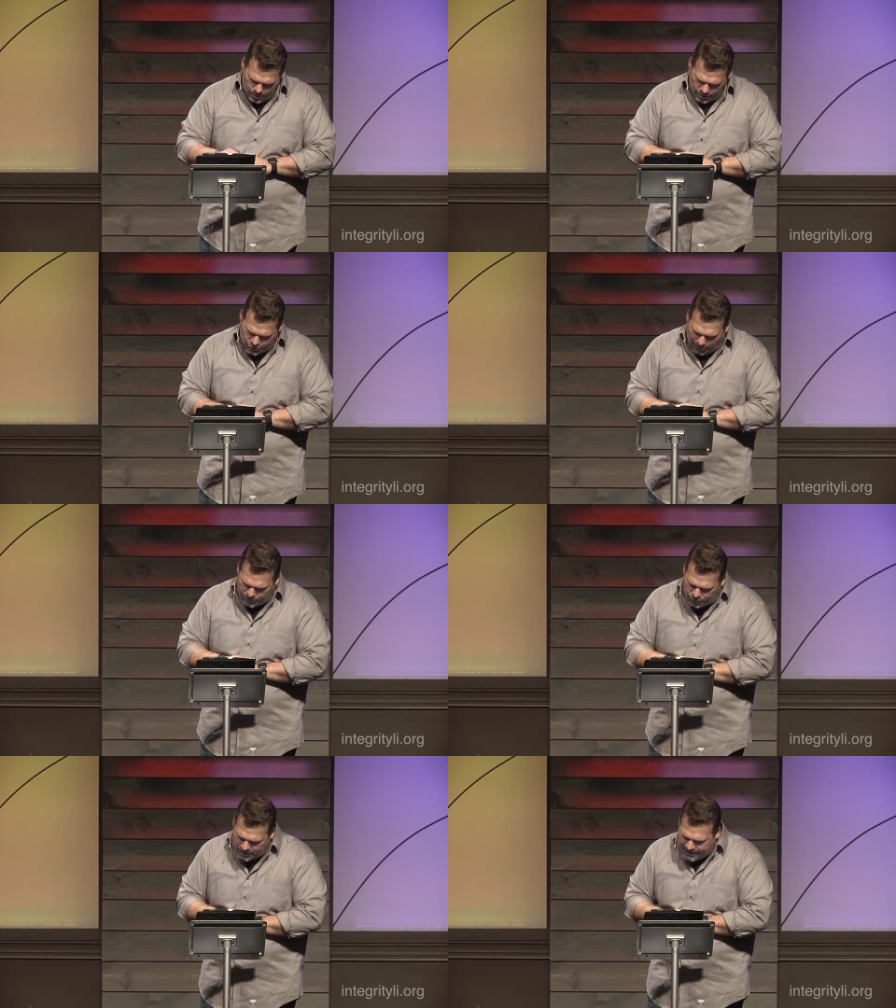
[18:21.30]
The
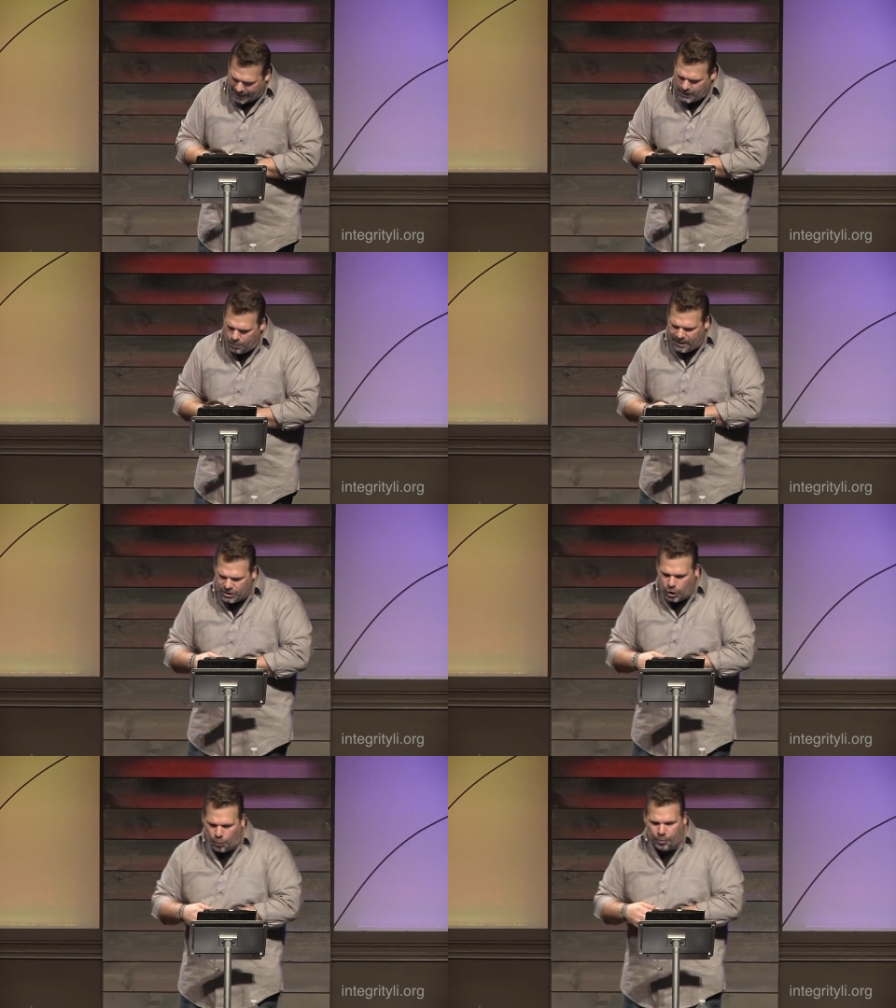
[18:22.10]
scripture is intended to be
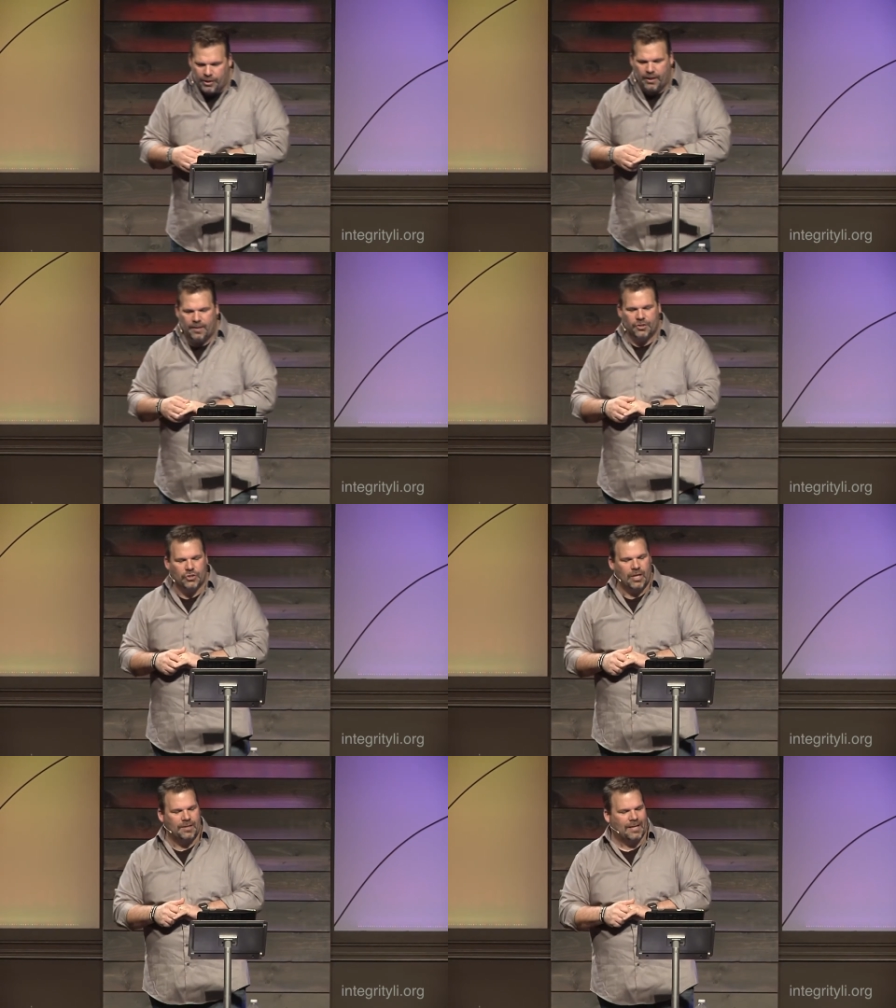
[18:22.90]
interpreted in,
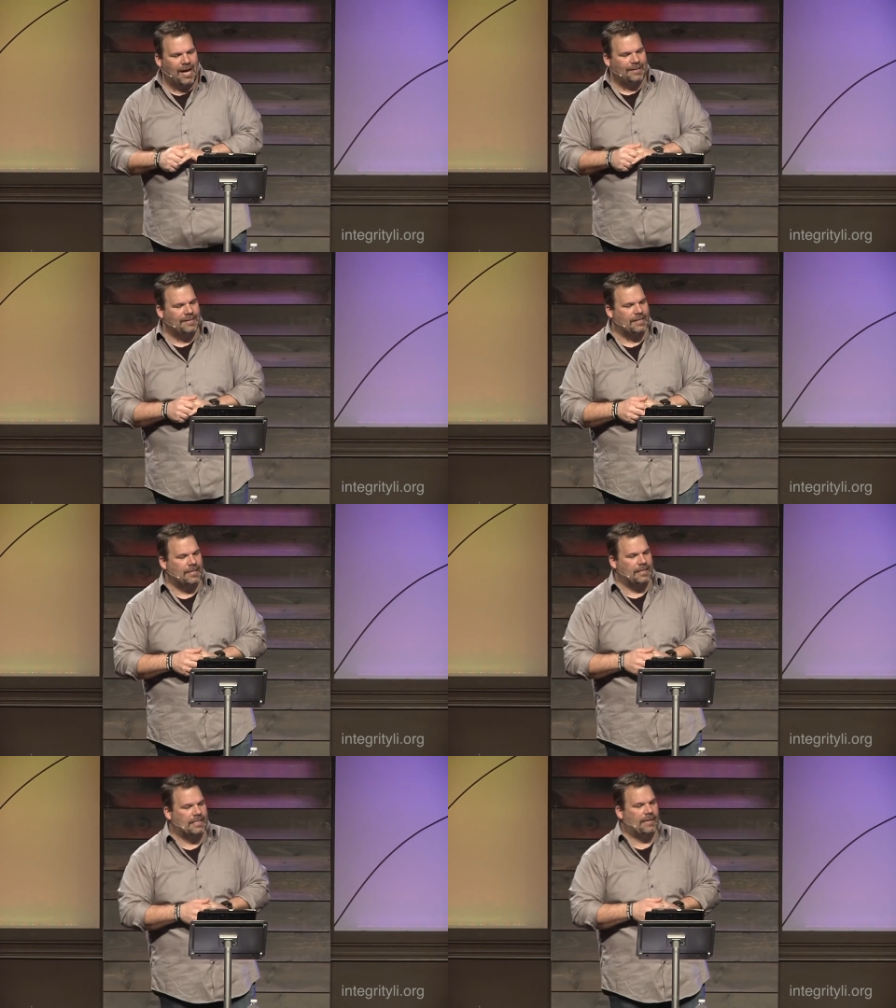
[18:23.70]
this, in the context
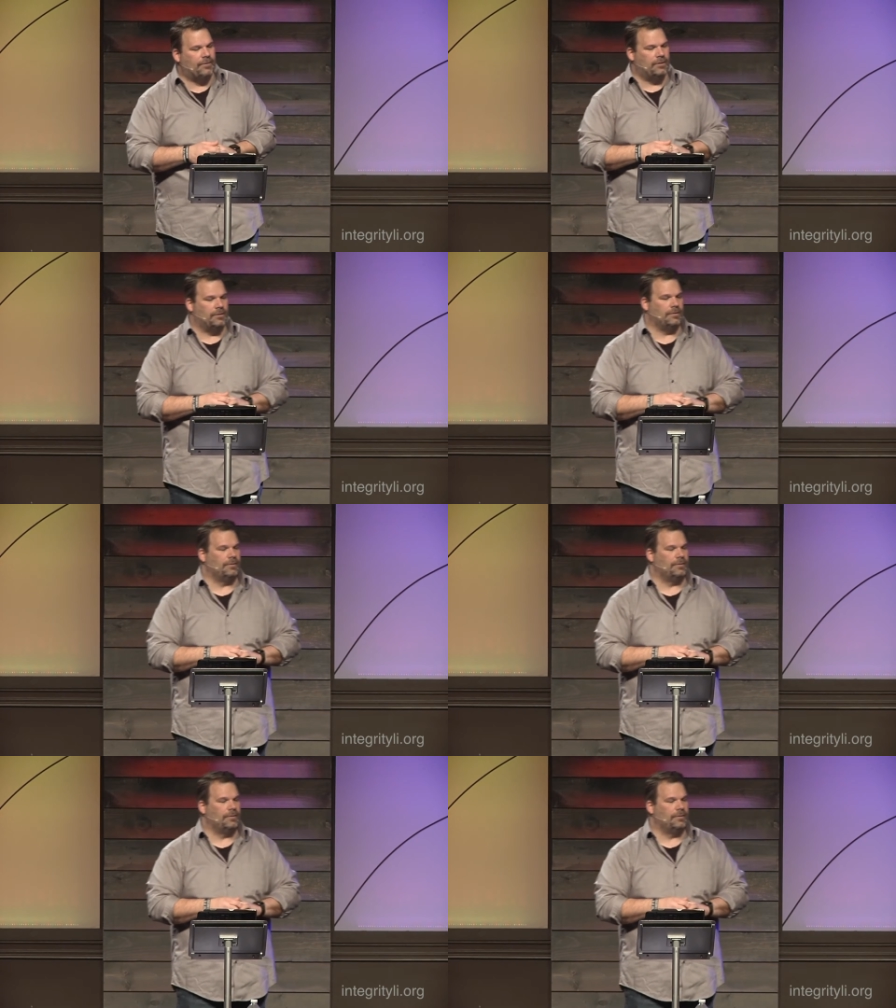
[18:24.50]
that it's given.